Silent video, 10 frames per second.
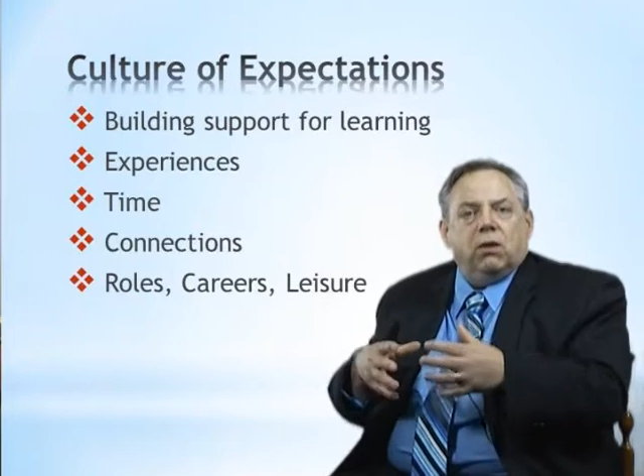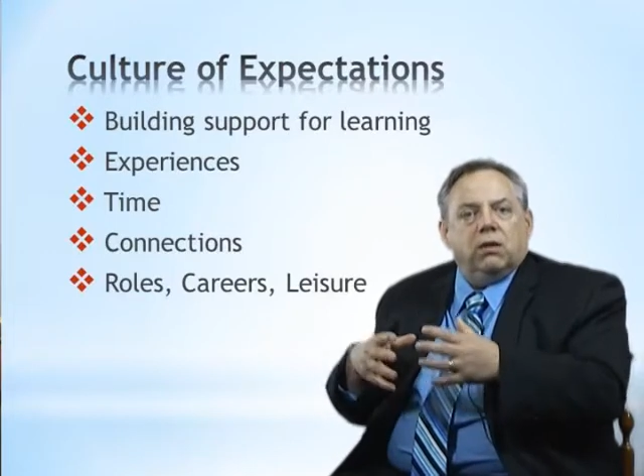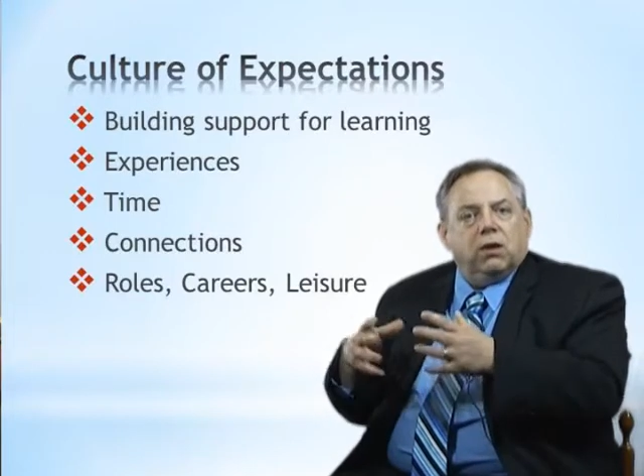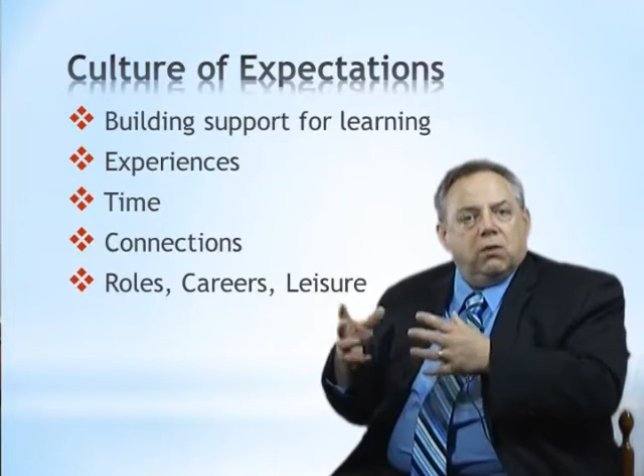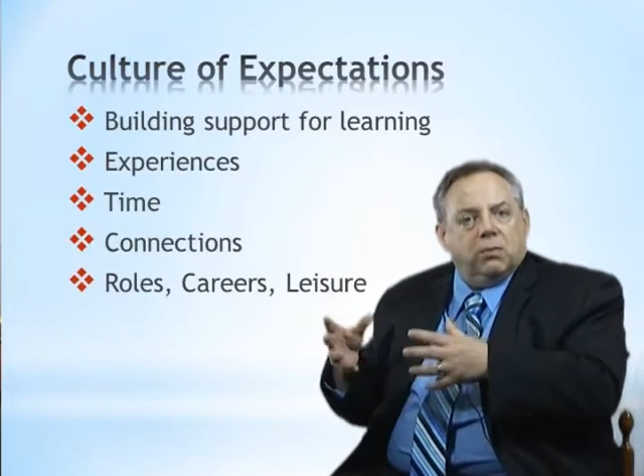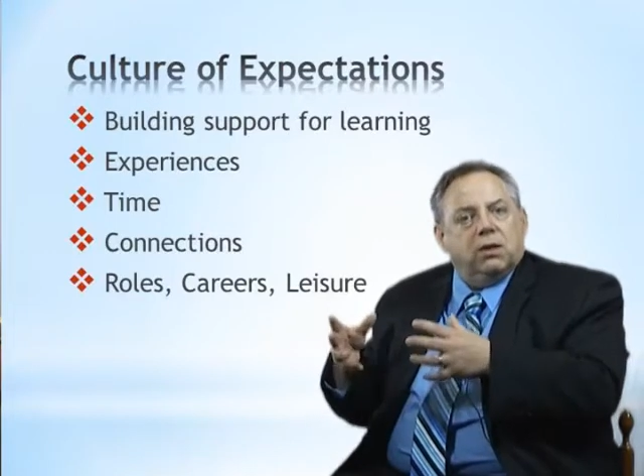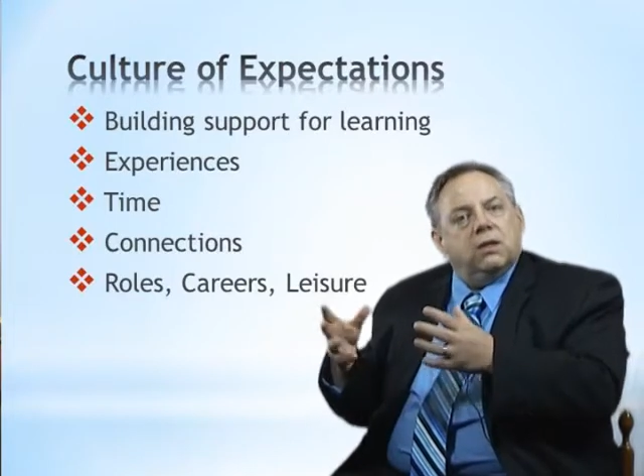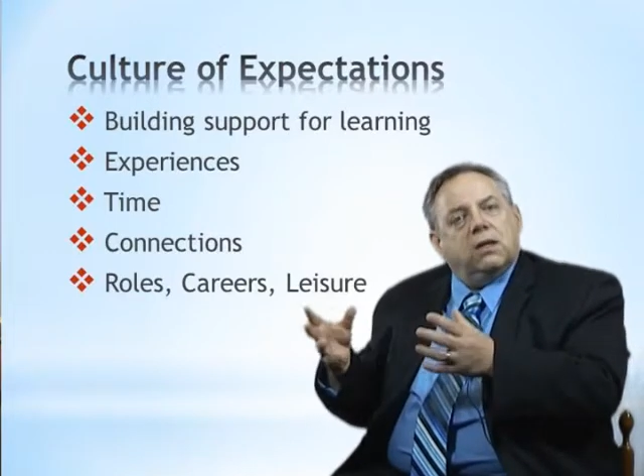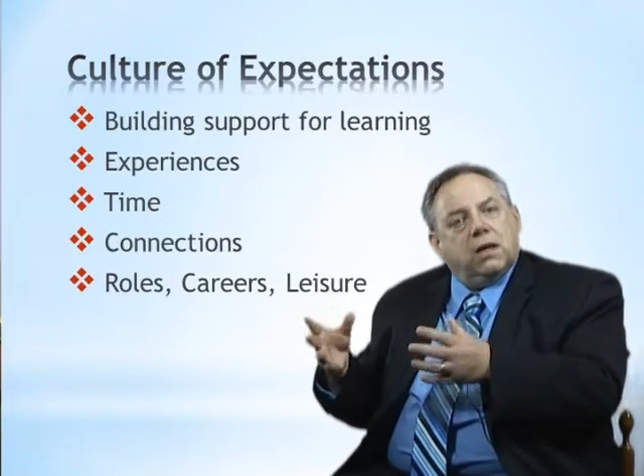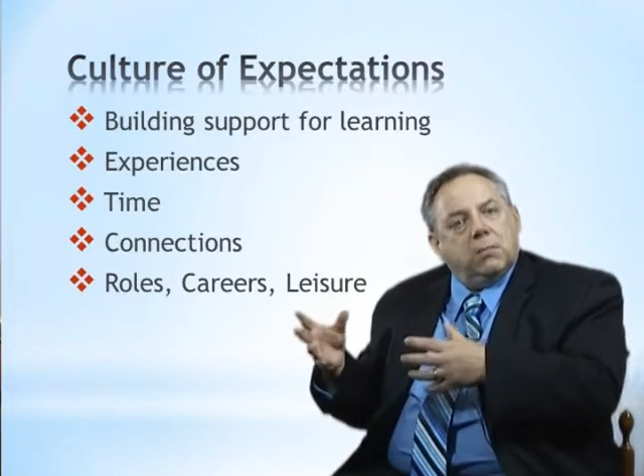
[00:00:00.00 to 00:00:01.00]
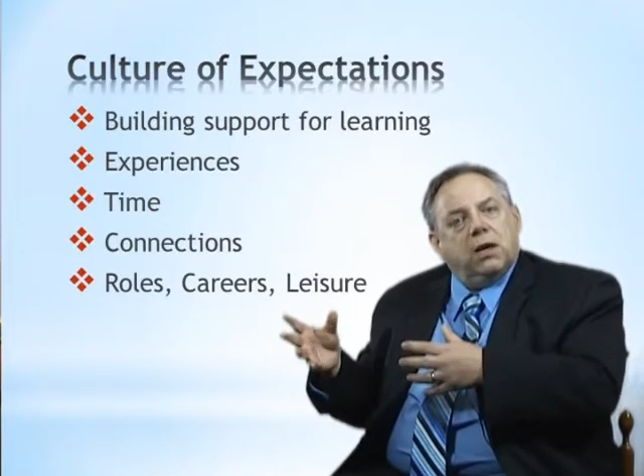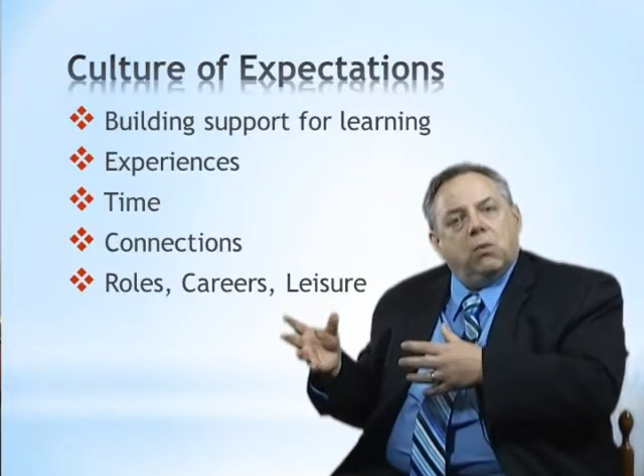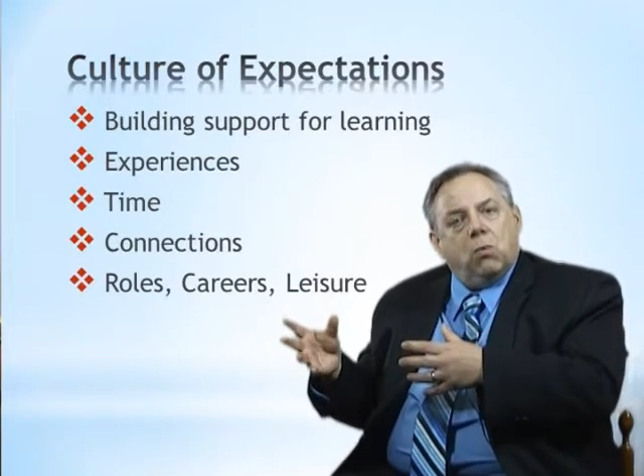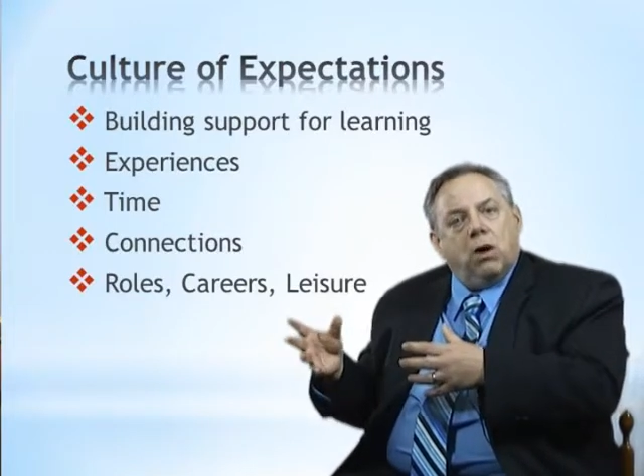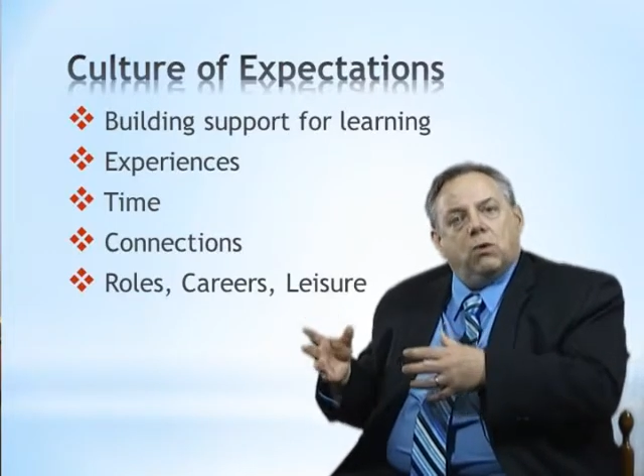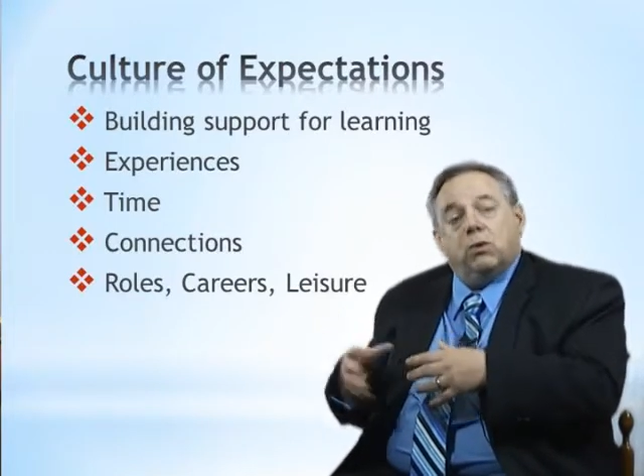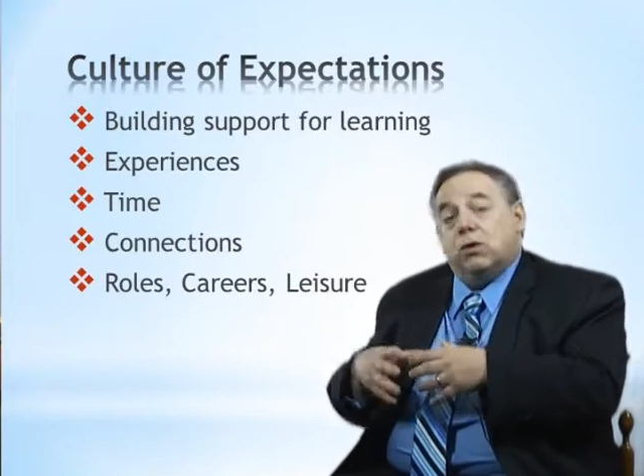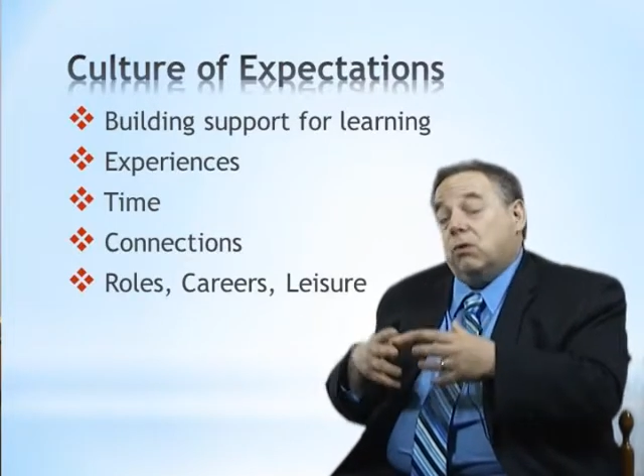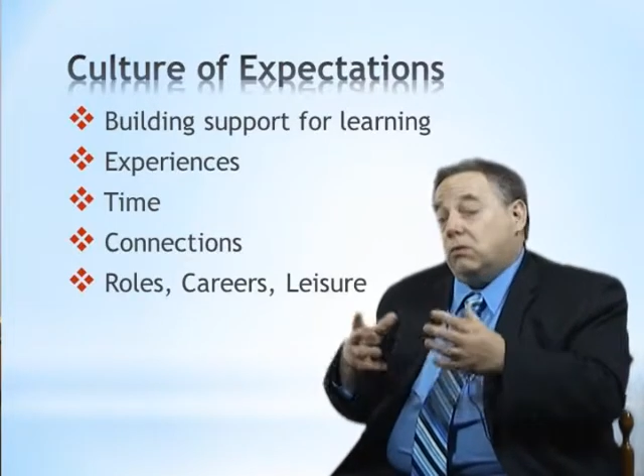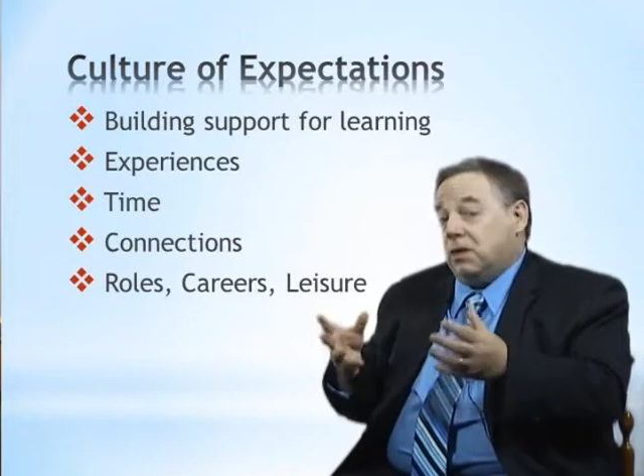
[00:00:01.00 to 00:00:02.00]
the career that they might want, or the
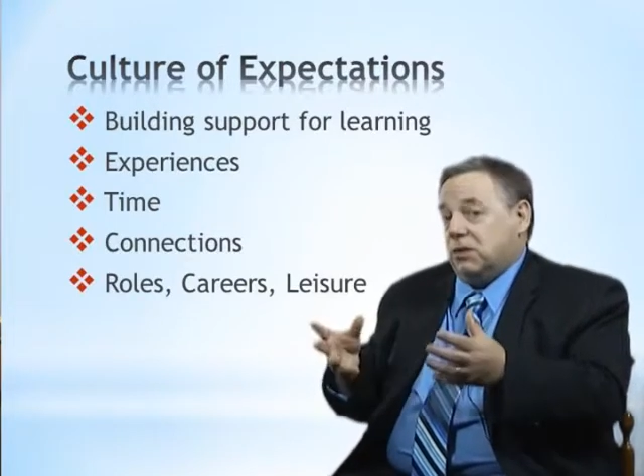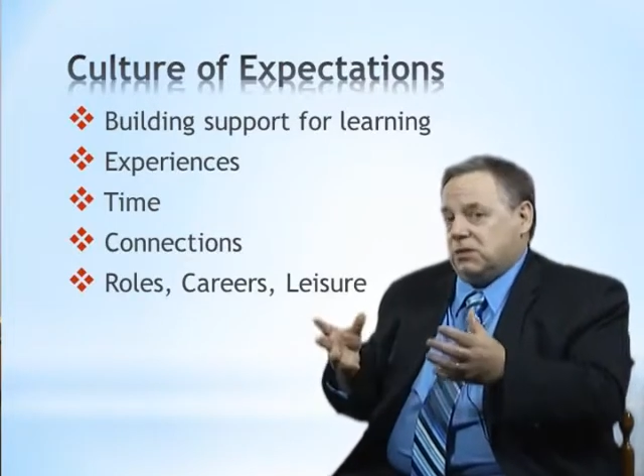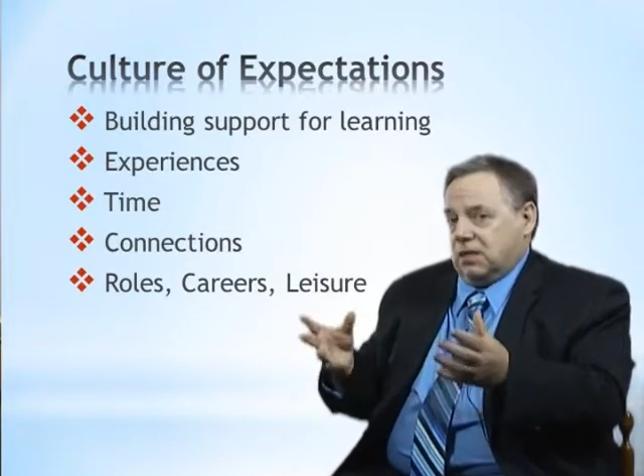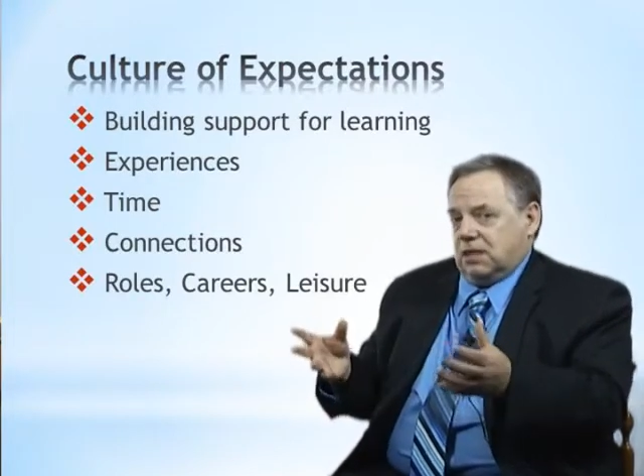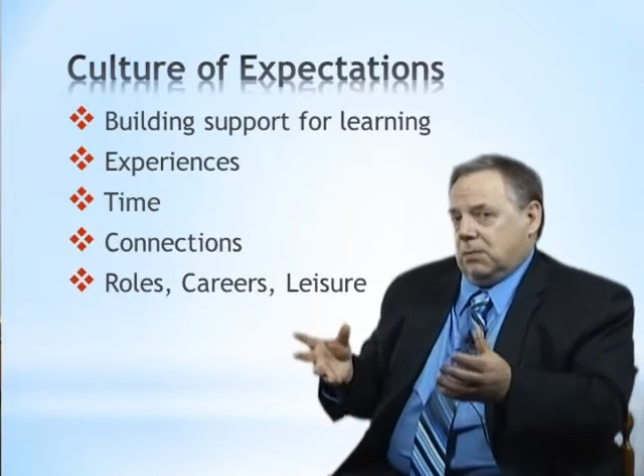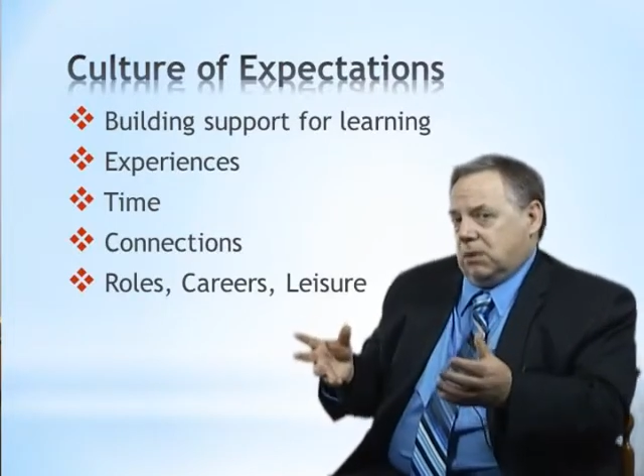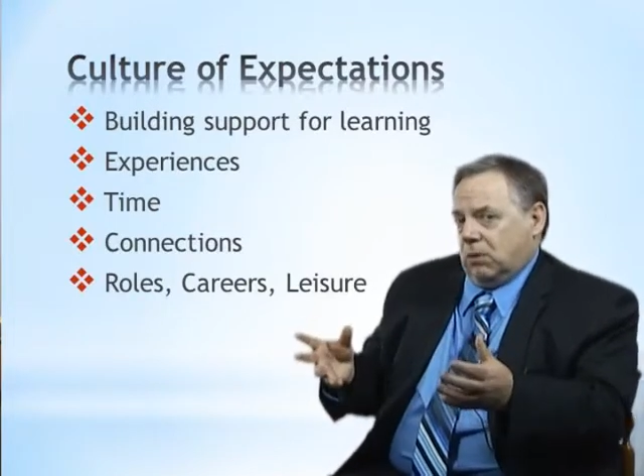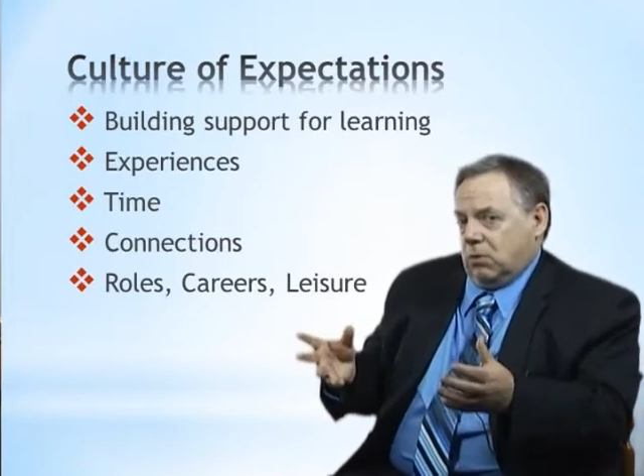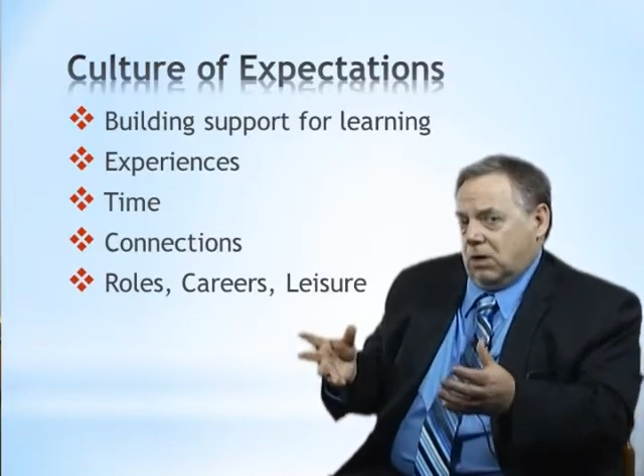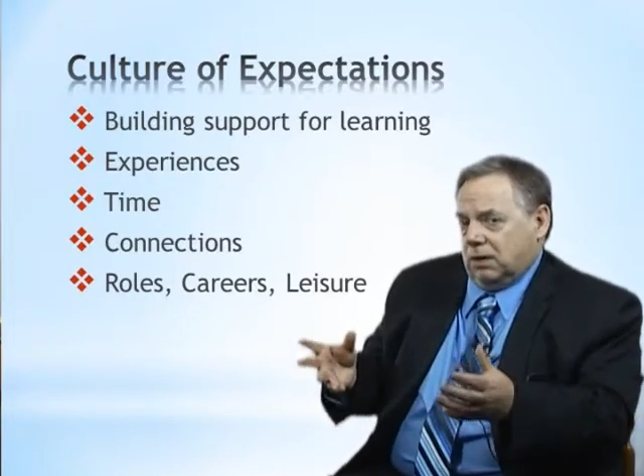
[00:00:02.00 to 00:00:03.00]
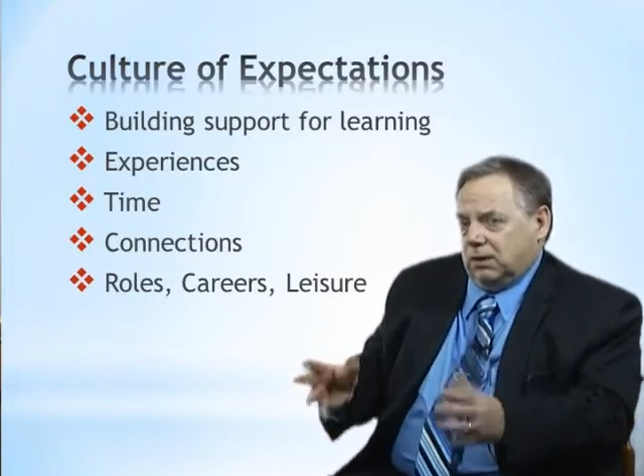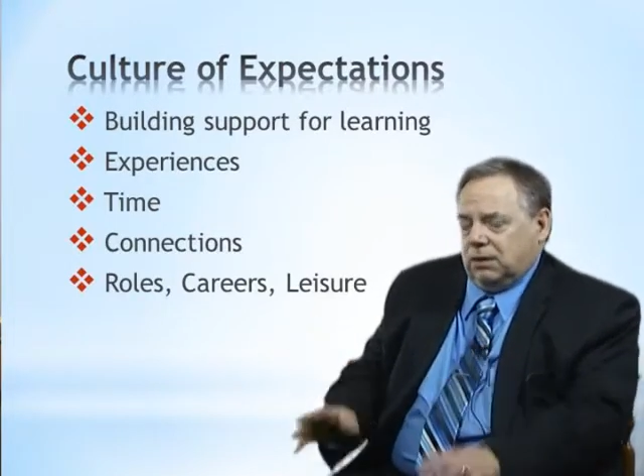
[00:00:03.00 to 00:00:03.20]
careers that they may want.